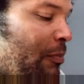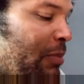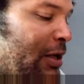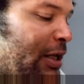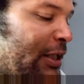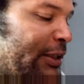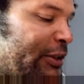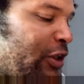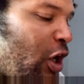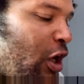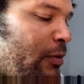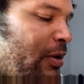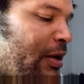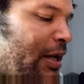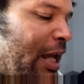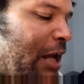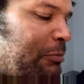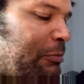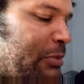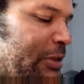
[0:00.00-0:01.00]
But let's talk
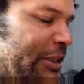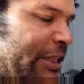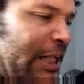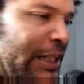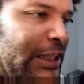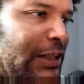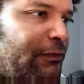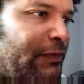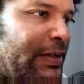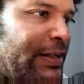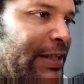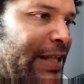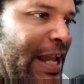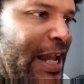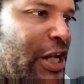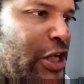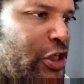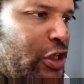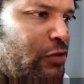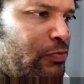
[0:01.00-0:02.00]
about
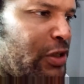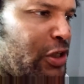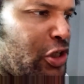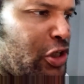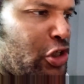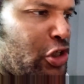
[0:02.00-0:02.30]
objectification,